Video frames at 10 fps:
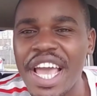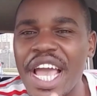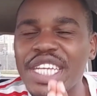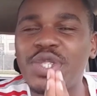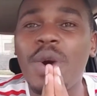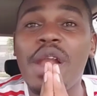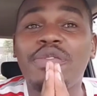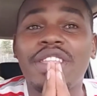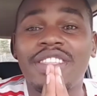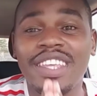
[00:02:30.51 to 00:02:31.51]
It's one of
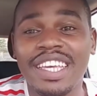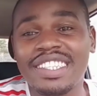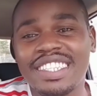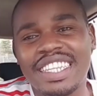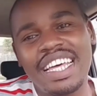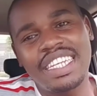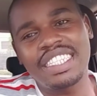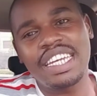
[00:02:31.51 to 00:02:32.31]
the things that